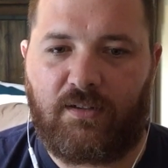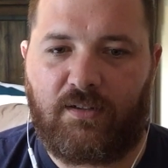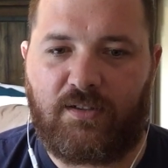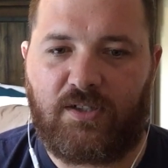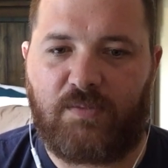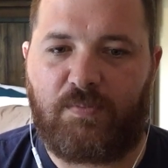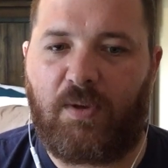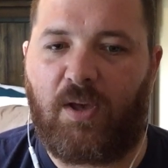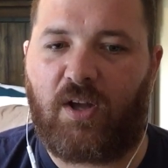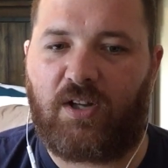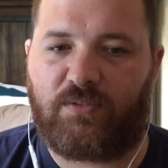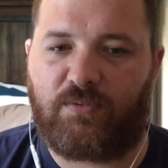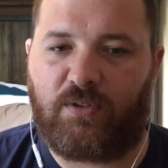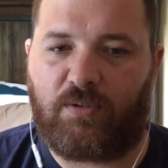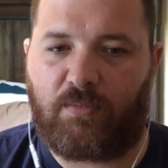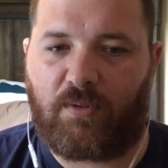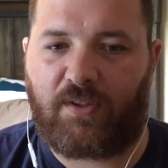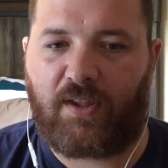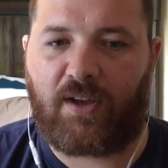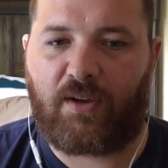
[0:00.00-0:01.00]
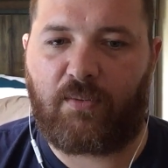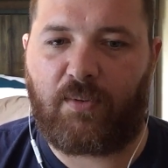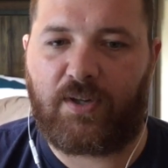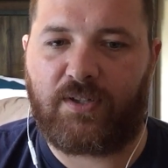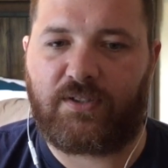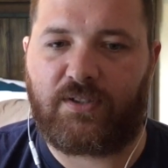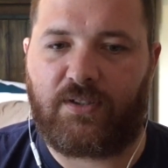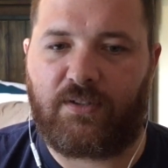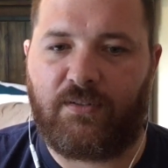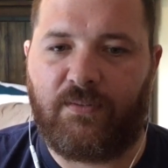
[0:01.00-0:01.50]
Just be honest with them on that
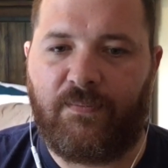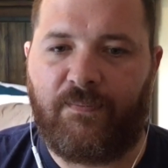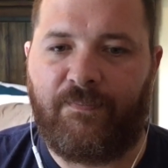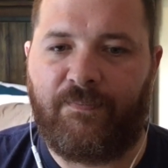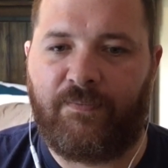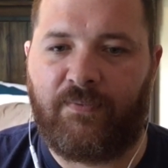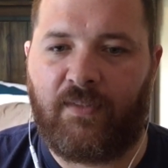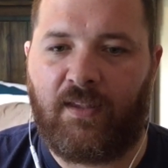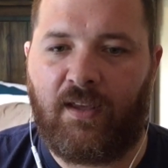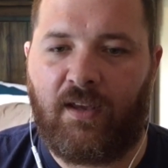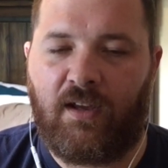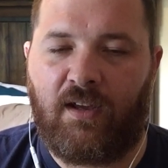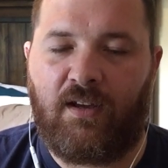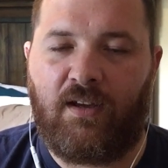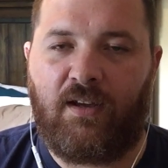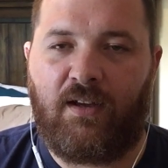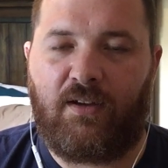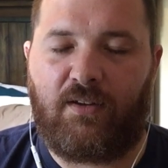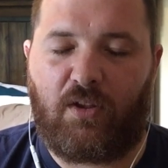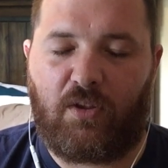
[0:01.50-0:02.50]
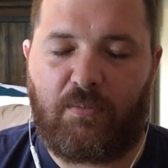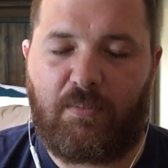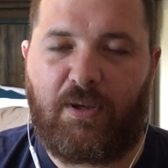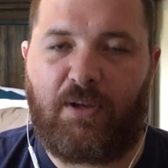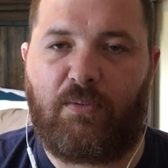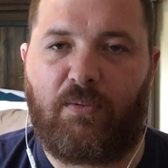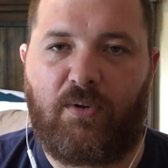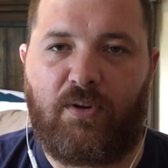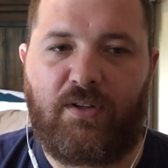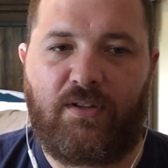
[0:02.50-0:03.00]
question. Another big
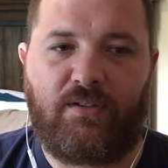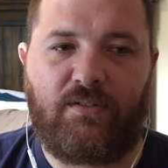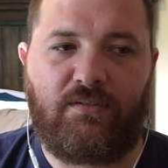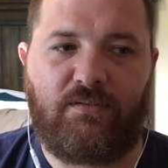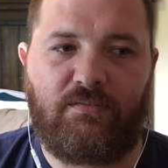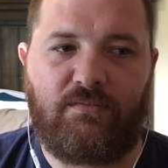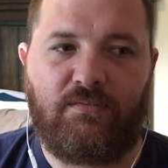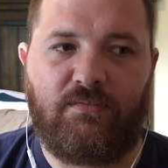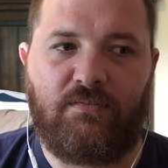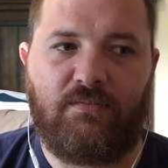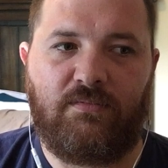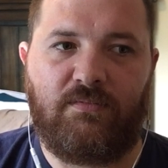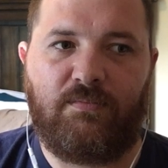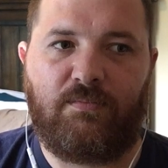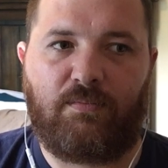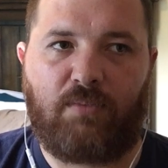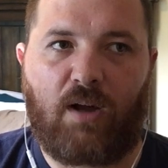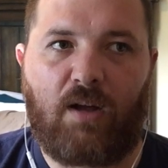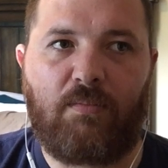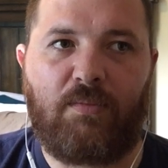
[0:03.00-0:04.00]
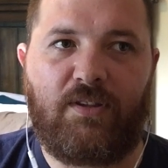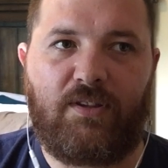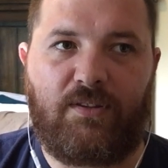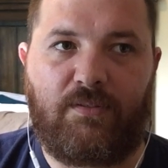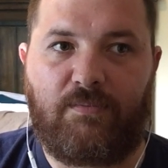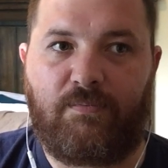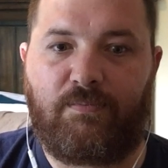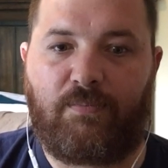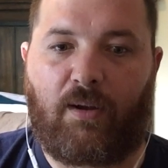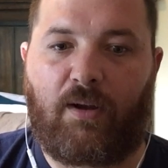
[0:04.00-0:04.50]
one, probably
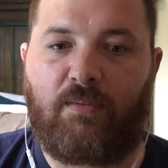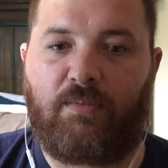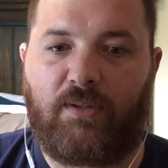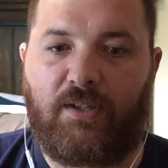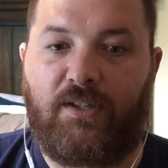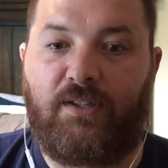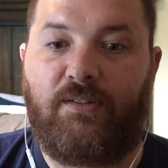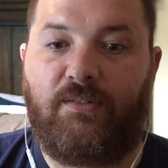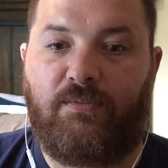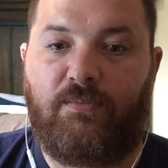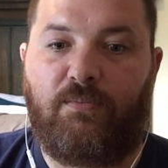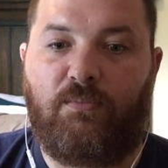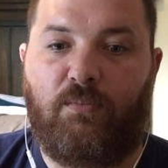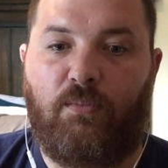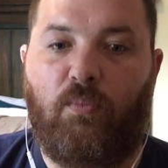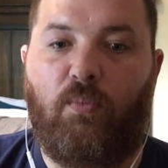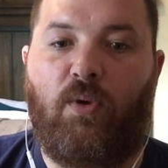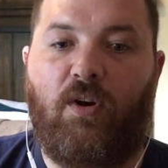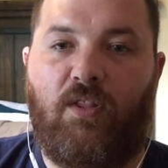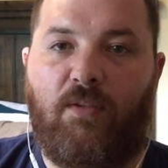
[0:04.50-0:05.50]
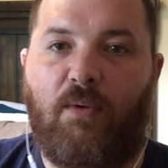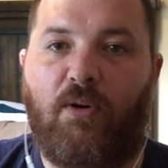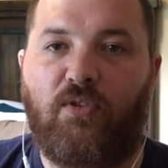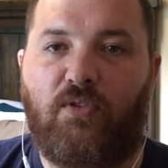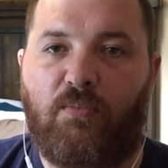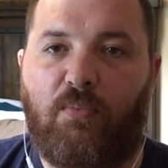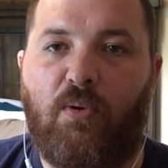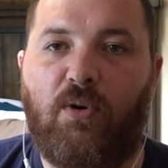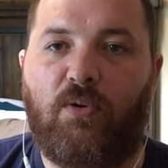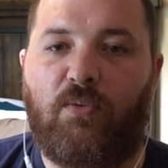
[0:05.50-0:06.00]
one of the most
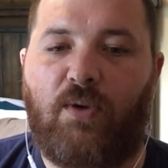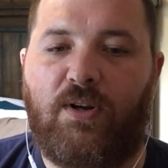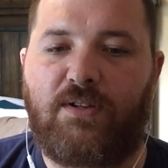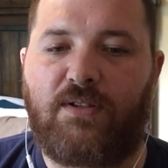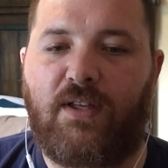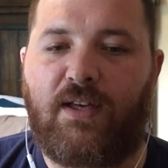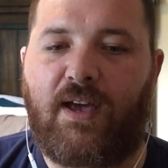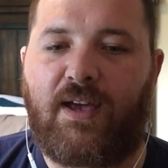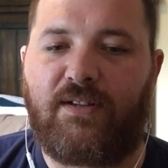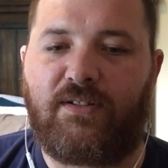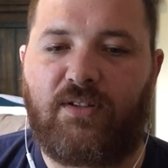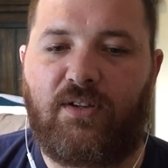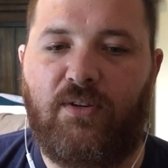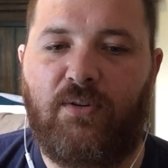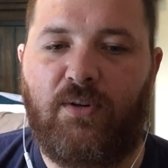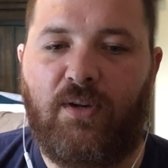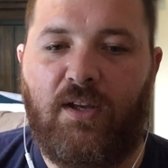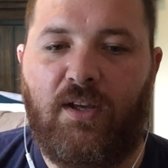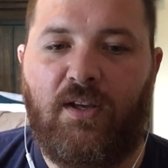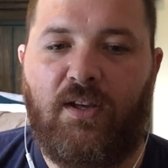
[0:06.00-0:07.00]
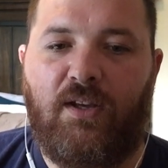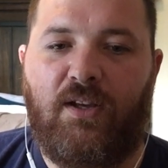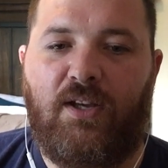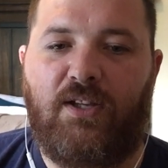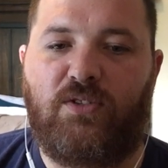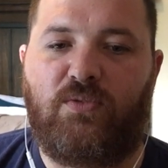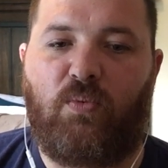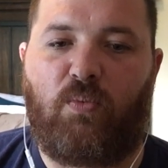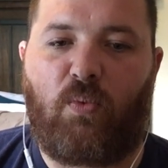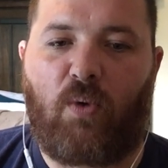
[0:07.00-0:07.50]
important questions I ask you
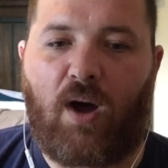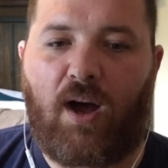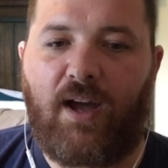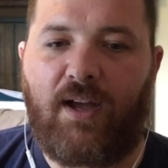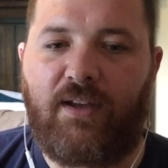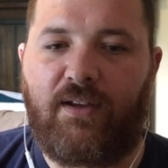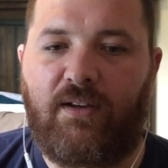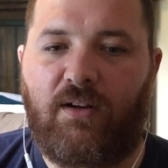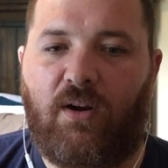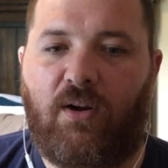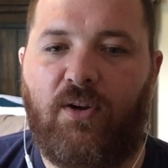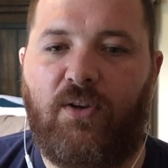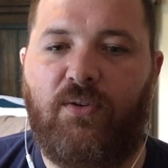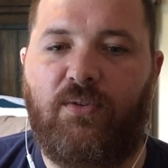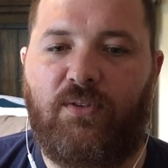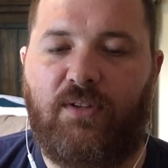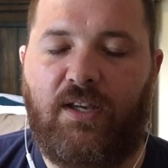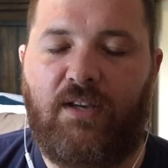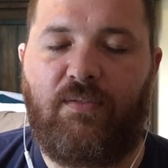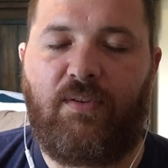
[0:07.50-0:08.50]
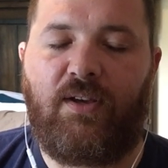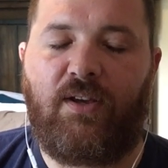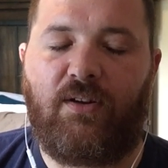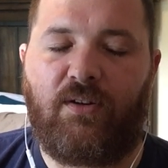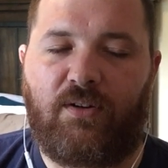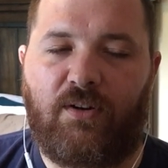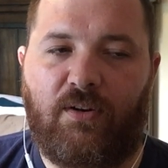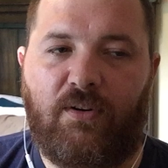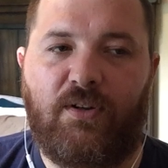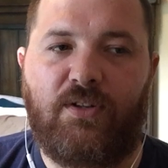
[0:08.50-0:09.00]
is, why are you leaving your
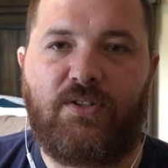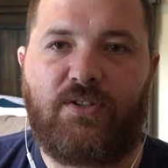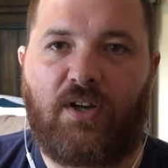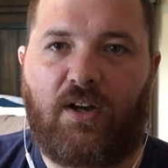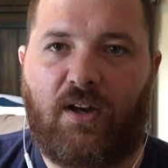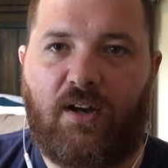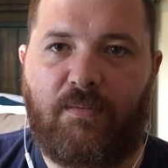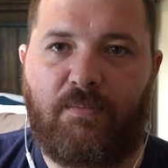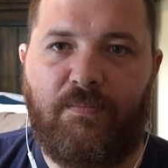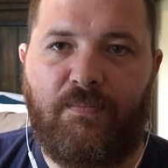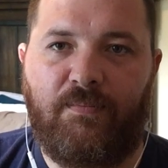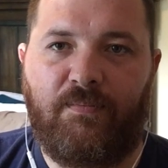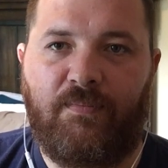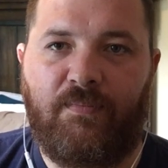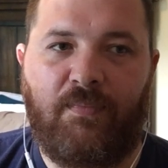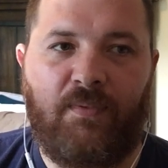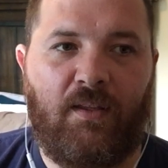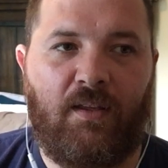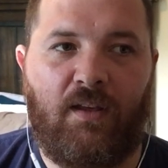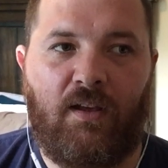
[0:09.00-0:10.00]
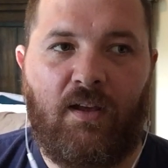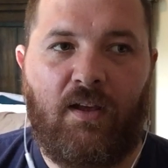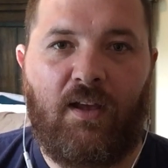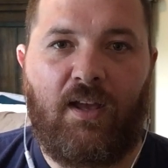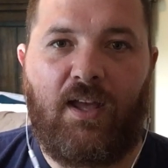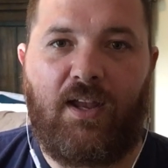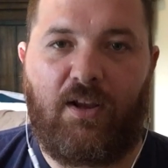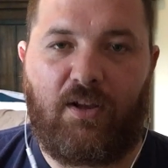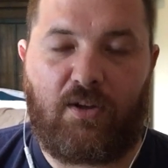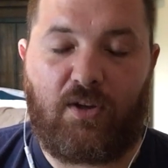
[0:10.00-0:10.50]
current job?
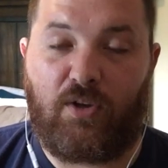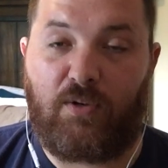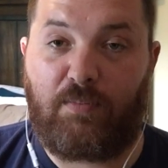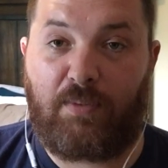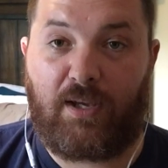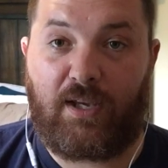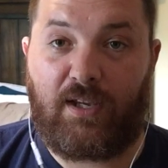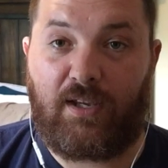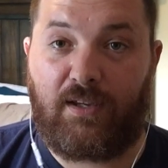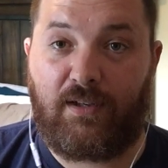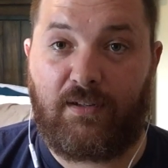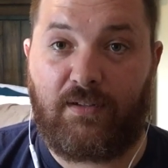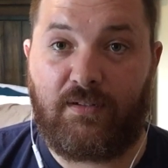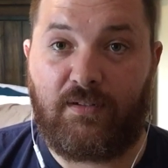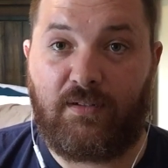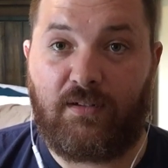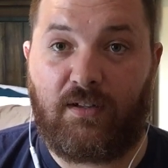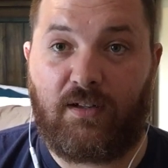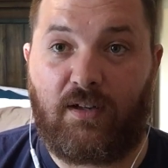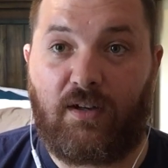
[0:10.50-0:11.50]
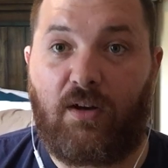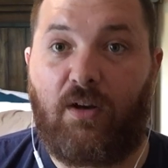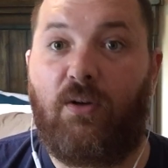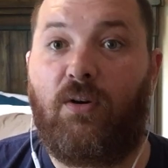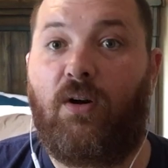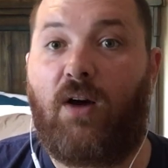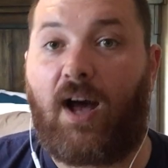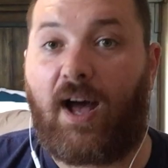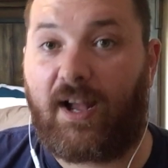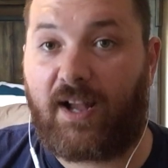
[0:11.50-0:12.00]
And it could be,
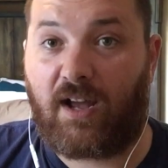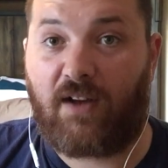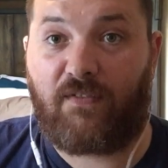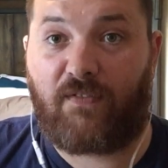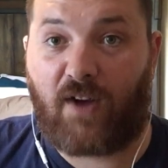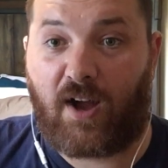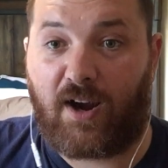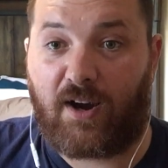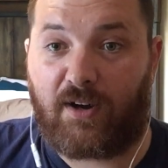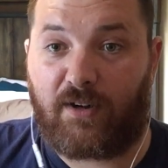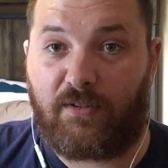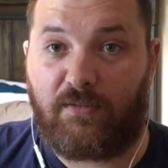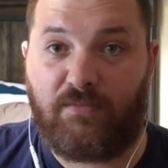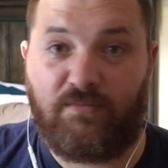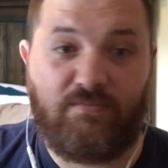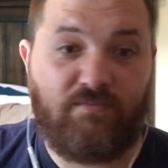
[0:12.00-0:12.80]
oh, I got fired.